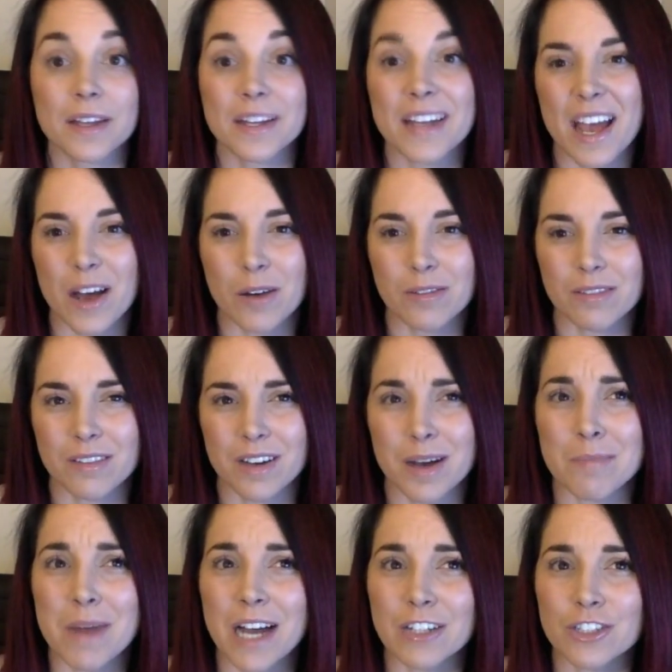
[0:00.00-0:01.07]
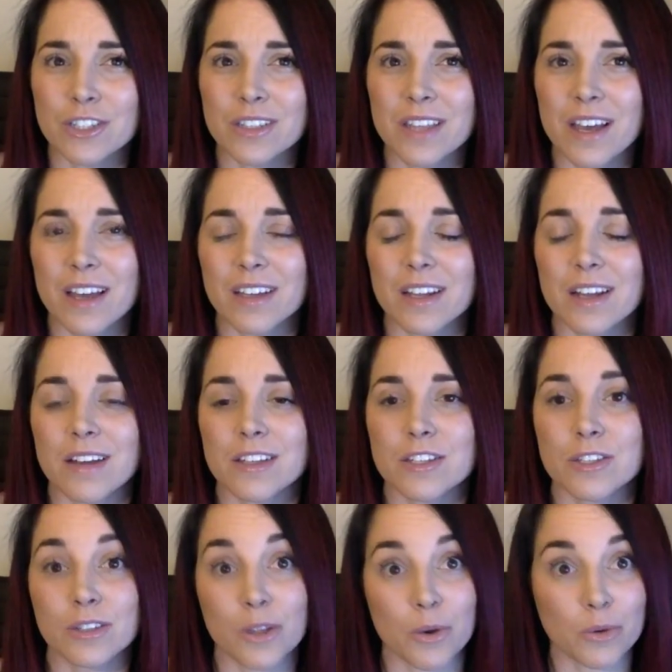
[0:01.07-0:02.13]
Now, imagine that
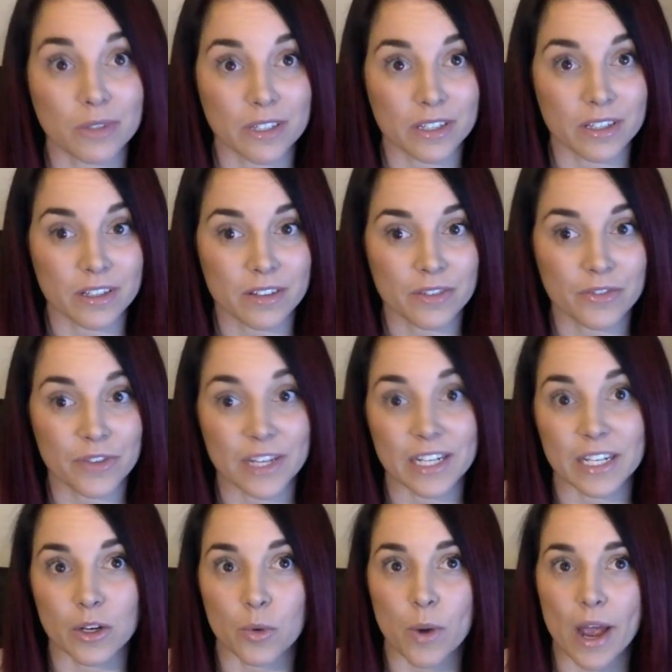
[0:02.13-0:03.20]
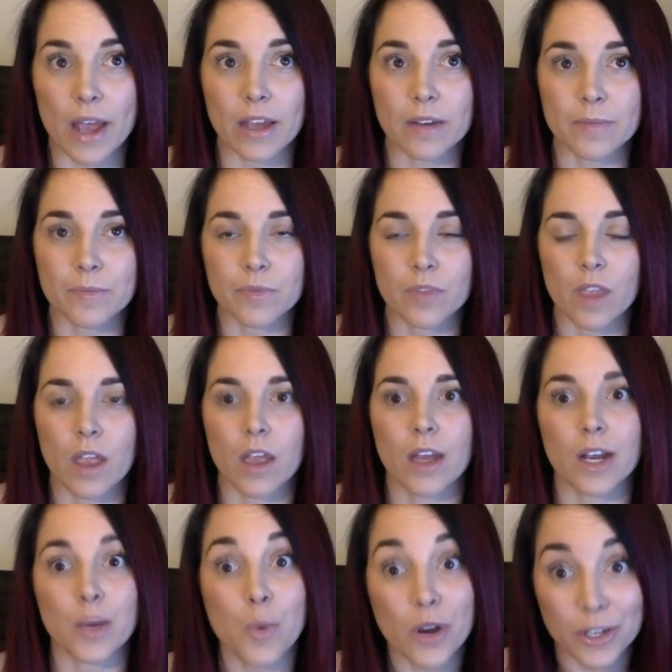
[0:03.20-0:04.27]
slowly fading away.
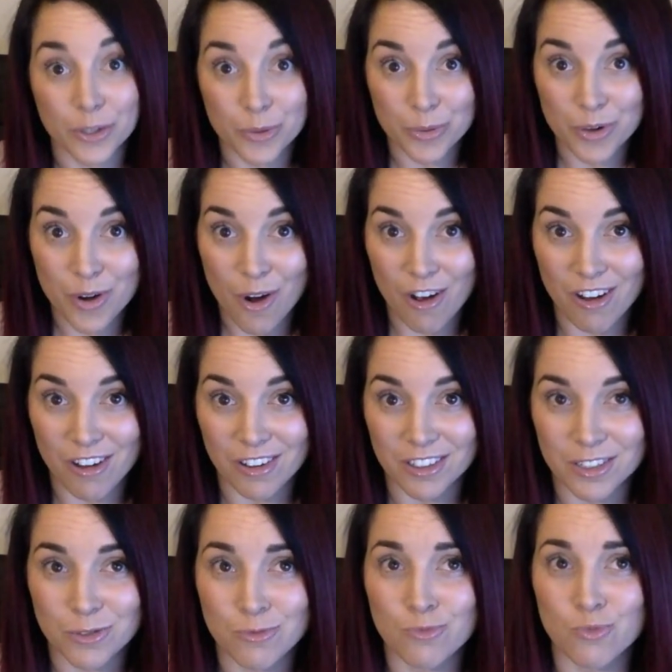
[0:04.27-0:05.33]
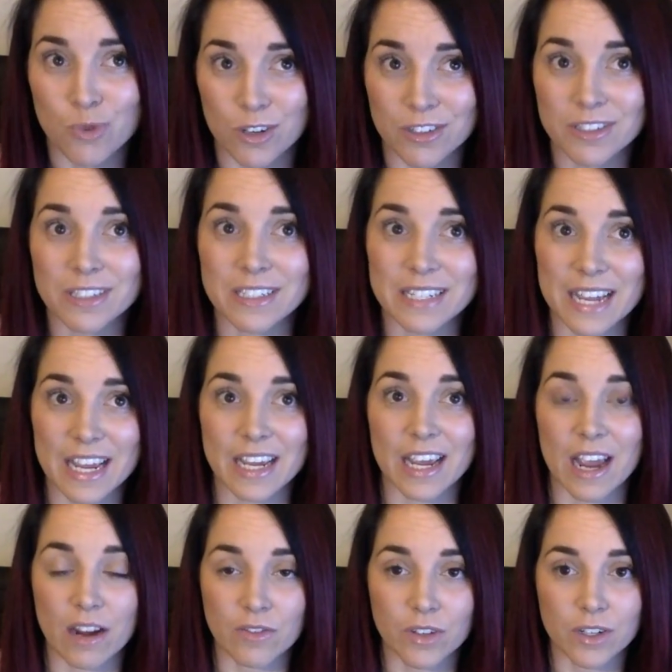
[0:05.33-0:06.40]
I want you to recall your worst day
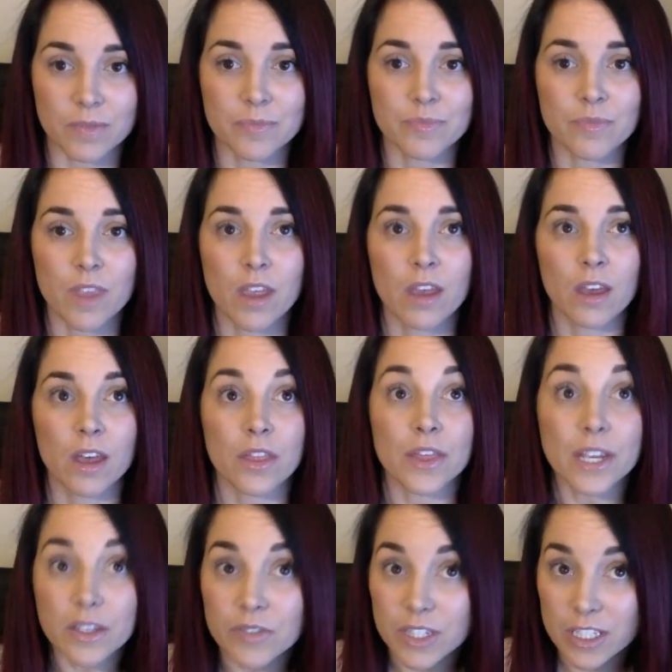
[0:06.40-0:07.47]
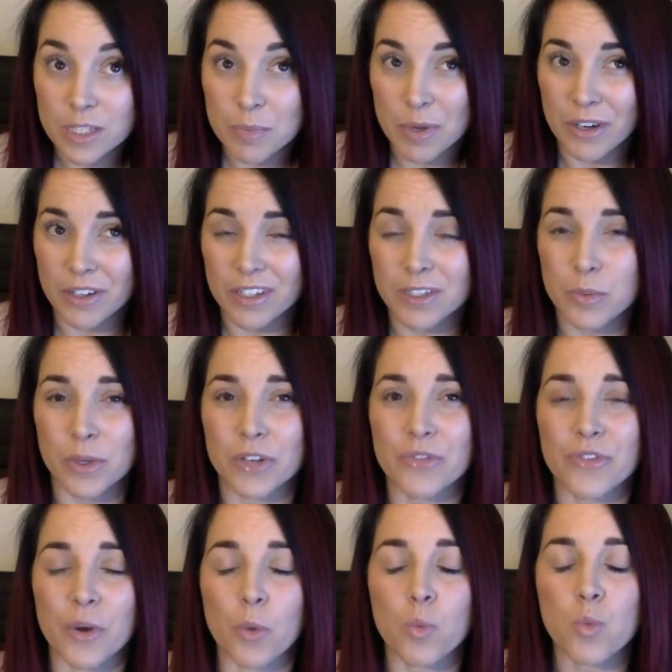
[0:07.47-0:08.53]
ever. Think of an experience where you
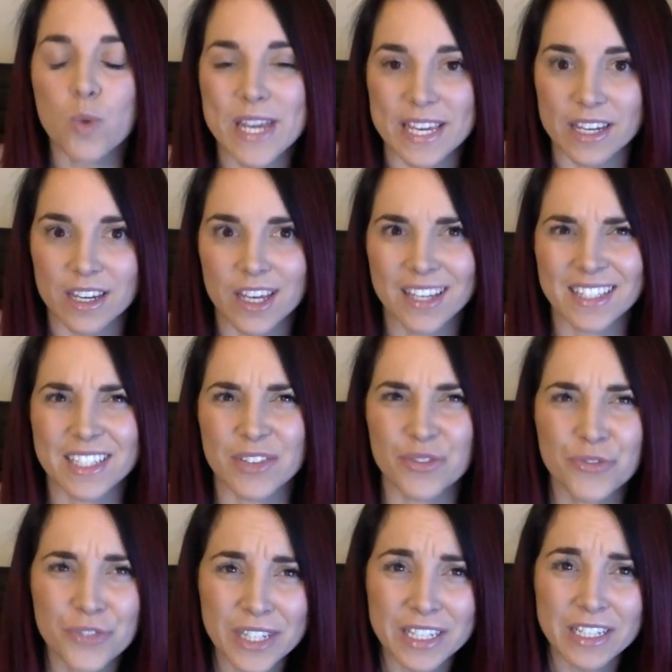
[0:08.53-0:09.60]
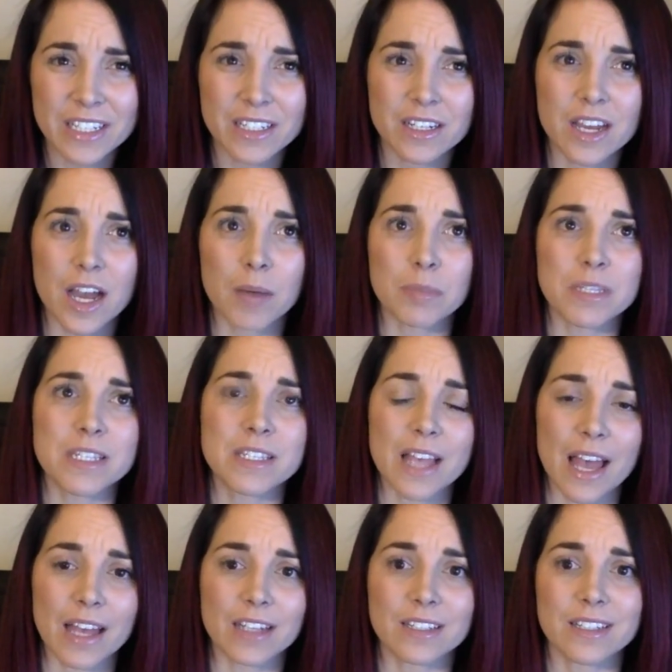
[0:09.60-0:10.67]
felt weak, defeated,
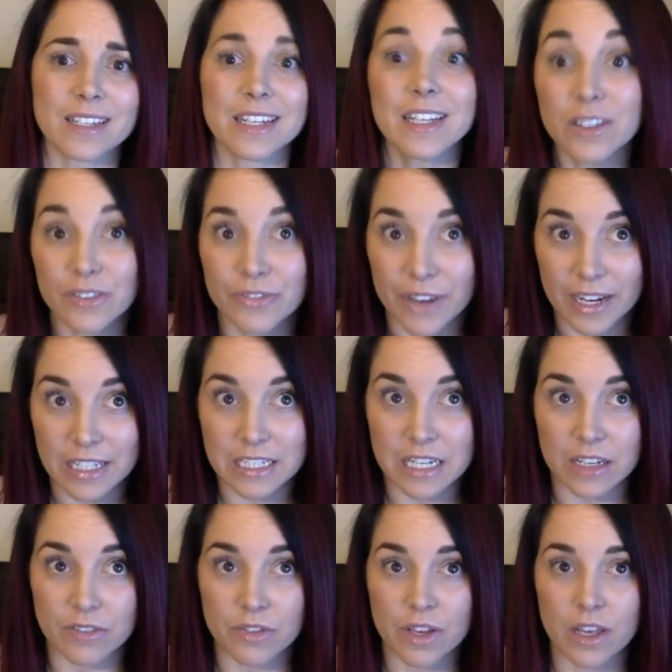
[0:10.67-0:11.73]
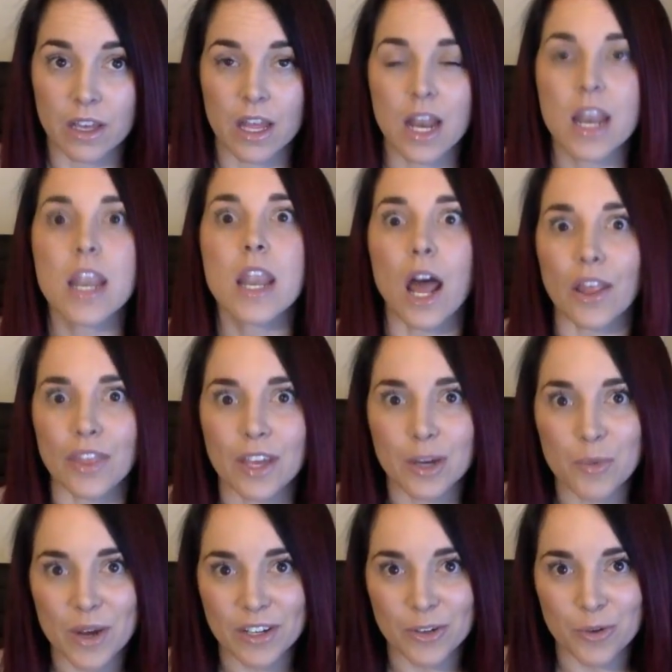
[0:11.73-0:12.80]
upset, ineffective. Nothing
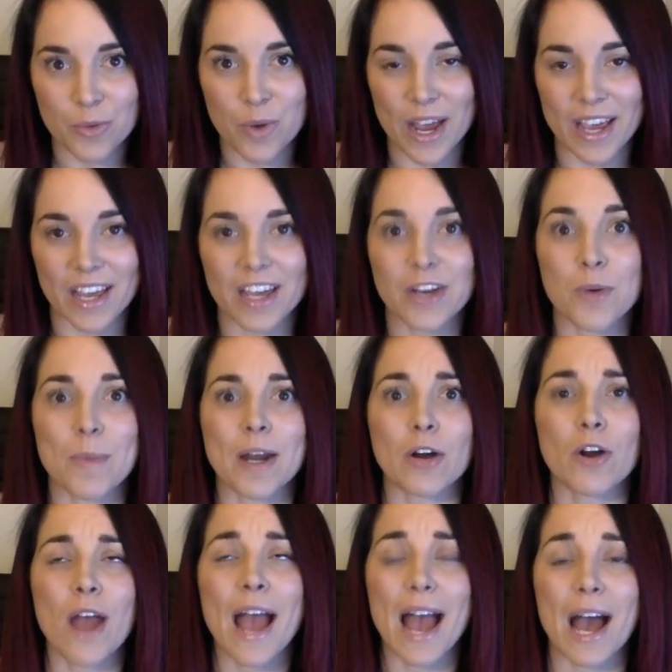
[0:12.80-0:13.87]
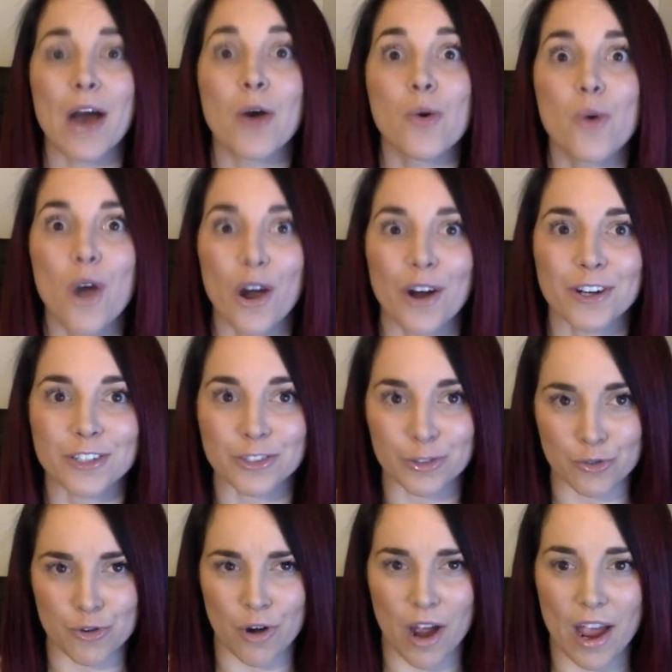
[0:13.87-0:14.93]
went your way no matter how hard you
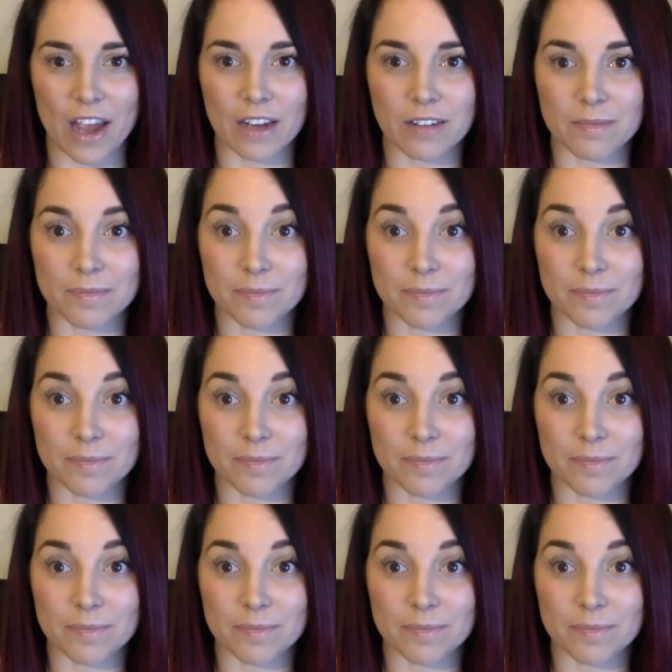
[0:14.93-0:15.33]
tried.